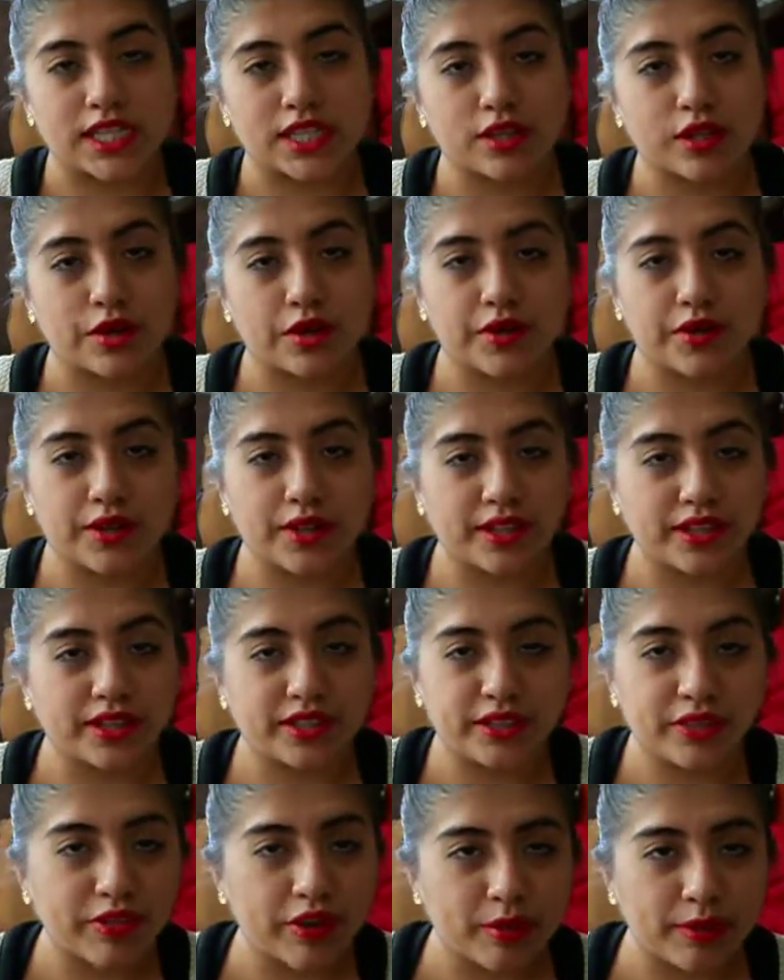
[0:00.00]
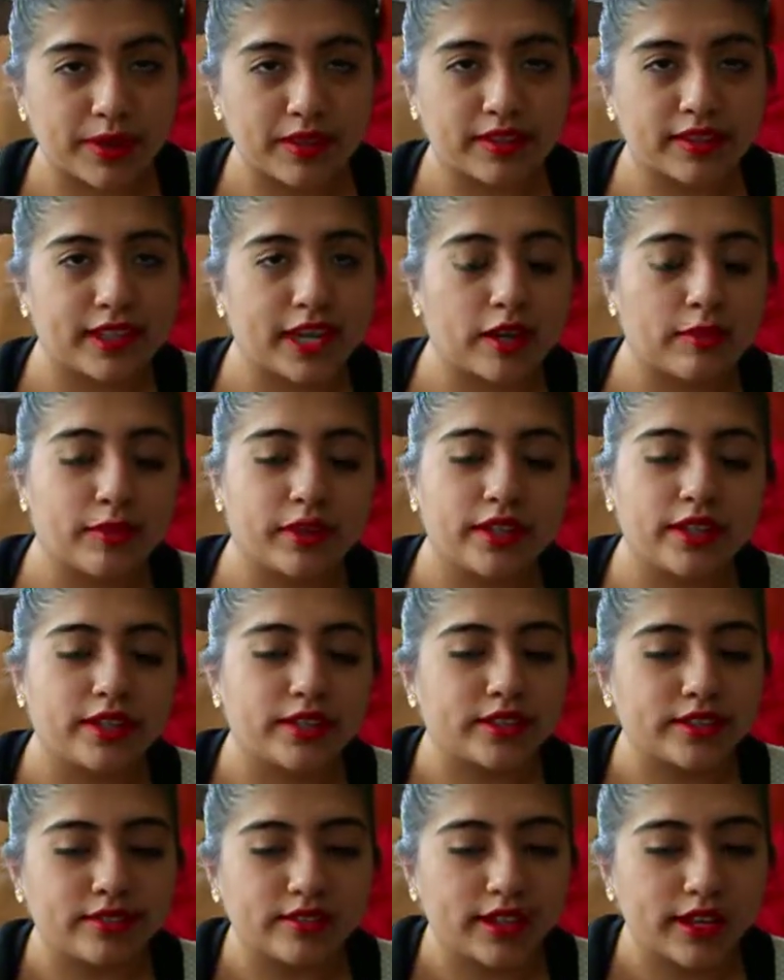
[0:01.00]
So don't worry about the camera. You
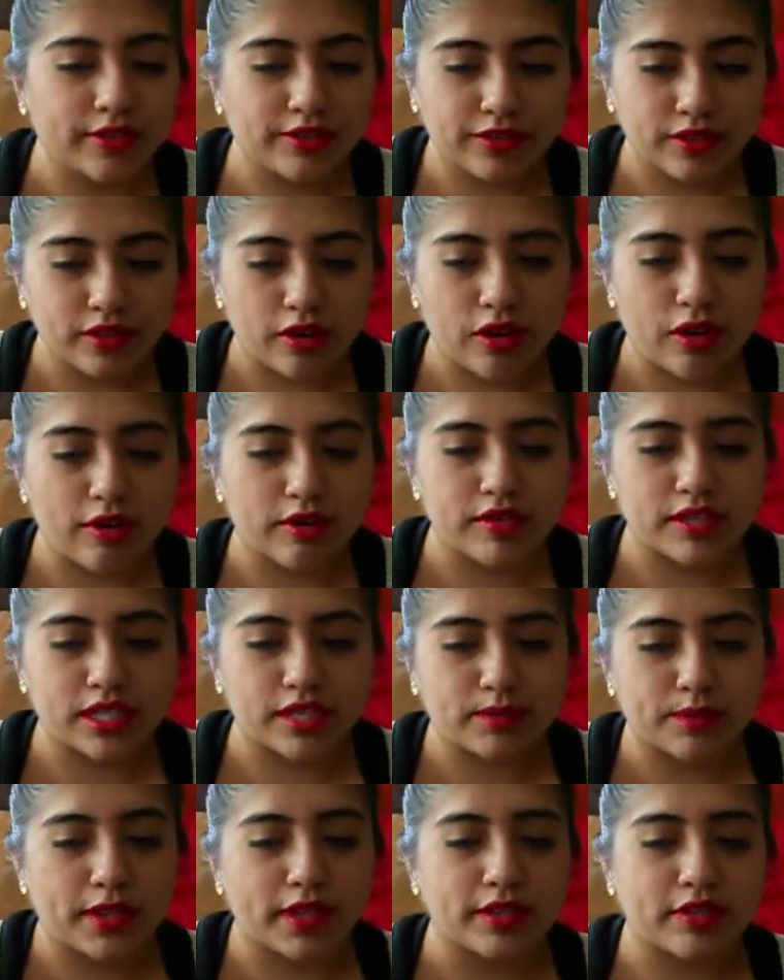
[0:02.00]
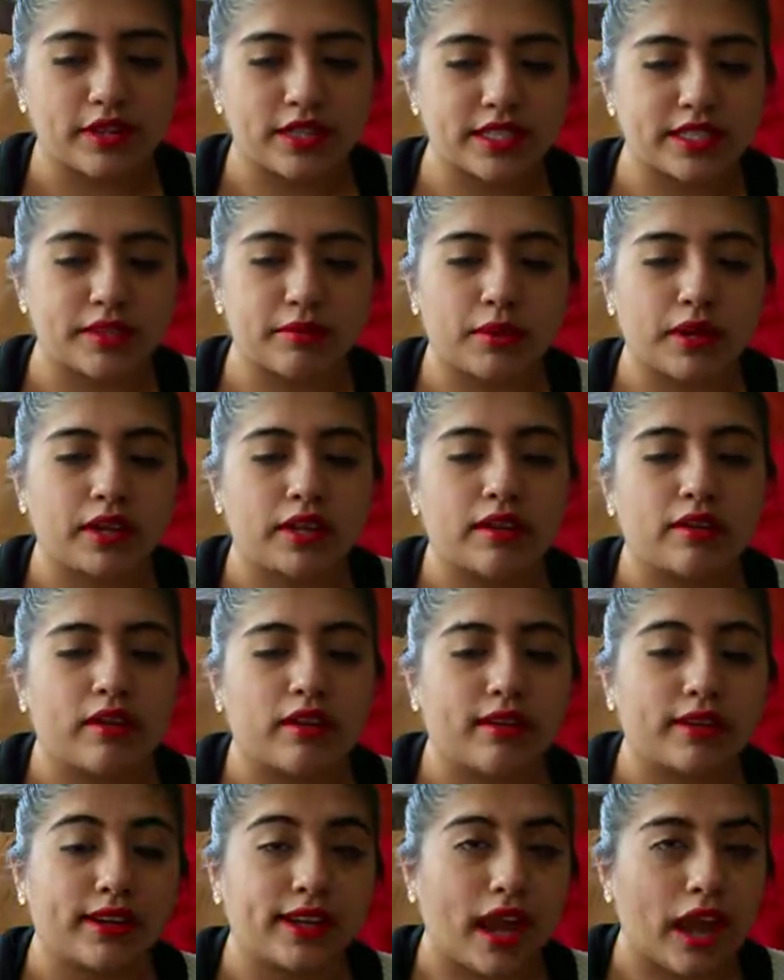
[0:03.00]
don't have to go and spend crazy money
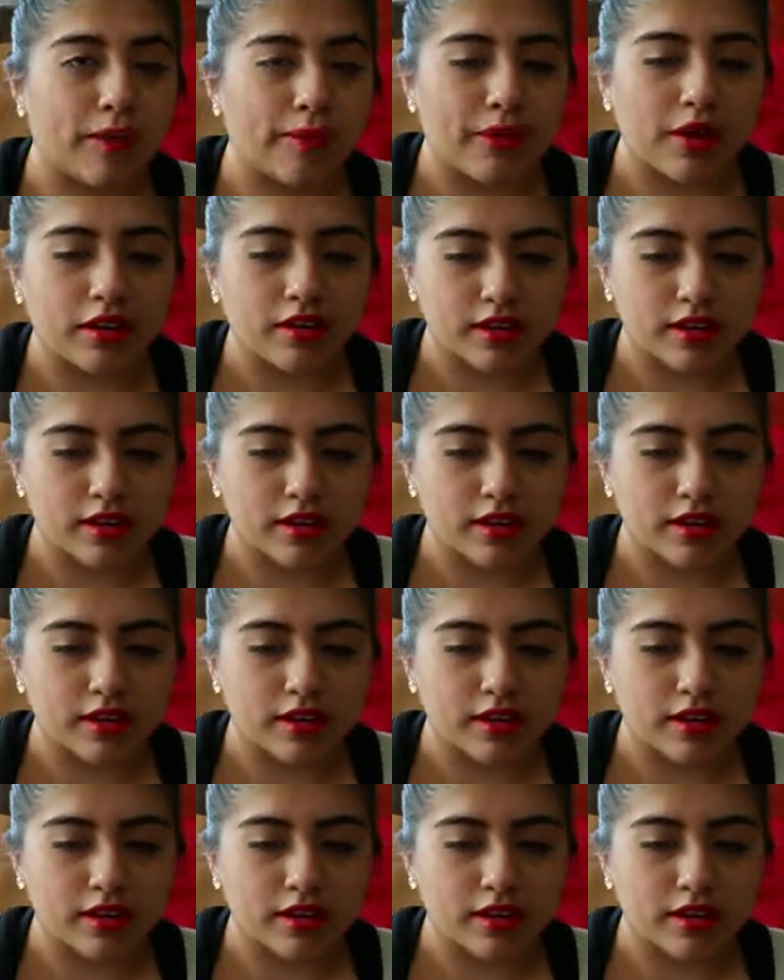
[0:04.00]
on a camera,